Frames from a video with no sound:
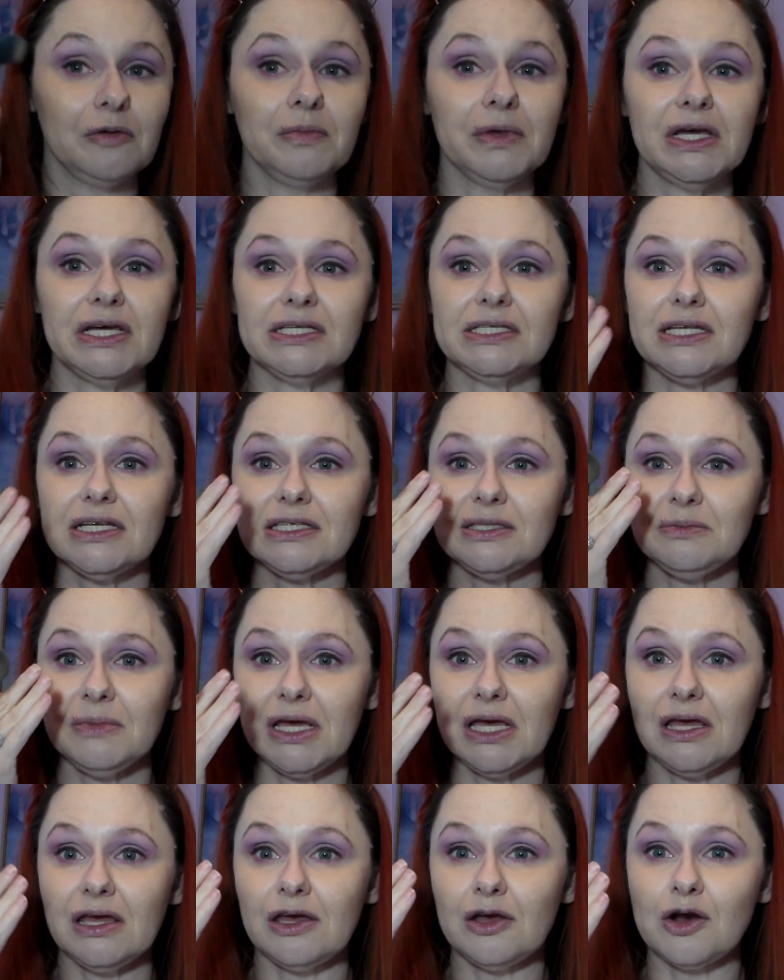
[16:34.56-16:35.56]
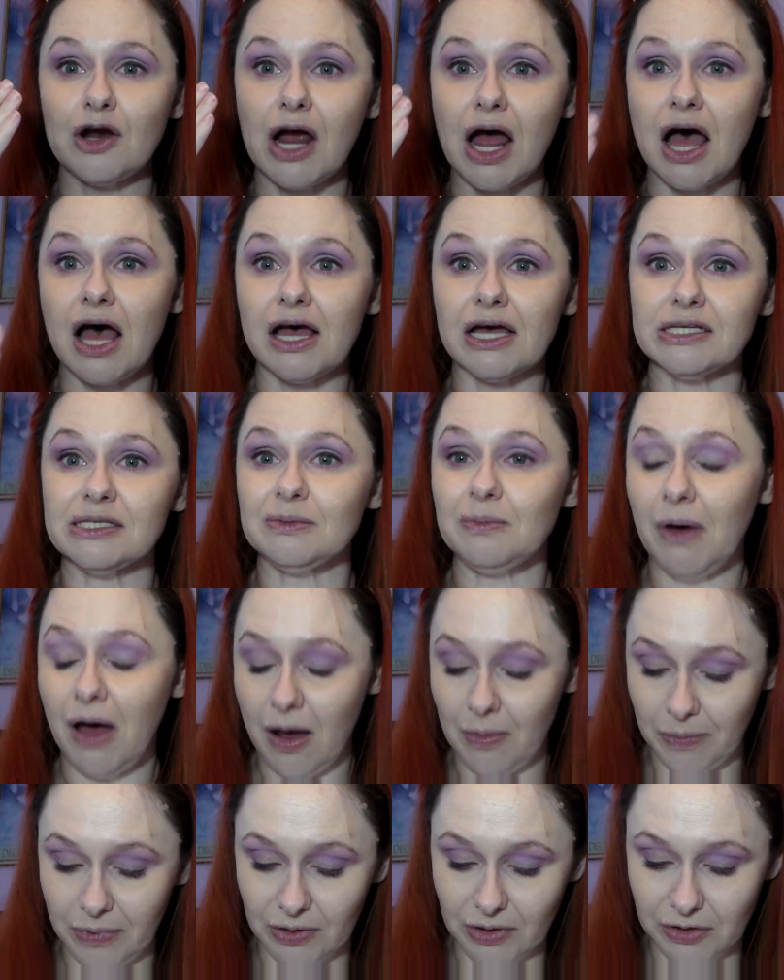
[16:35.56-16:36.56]
because that's making your eyes
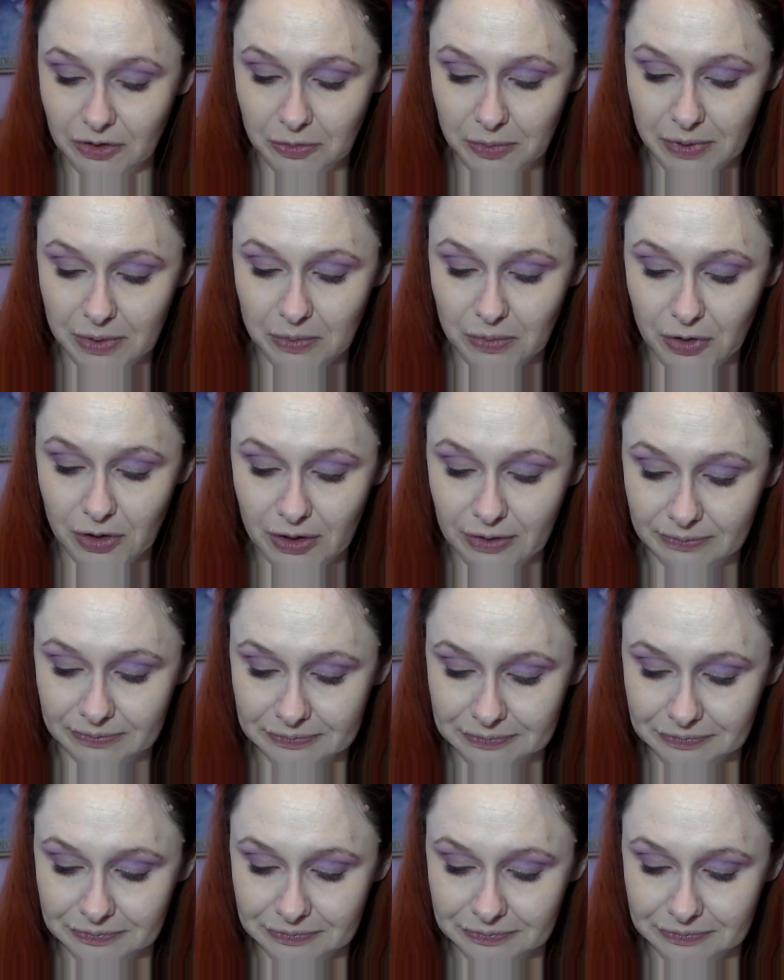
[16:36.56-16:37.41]
pop a little bit more.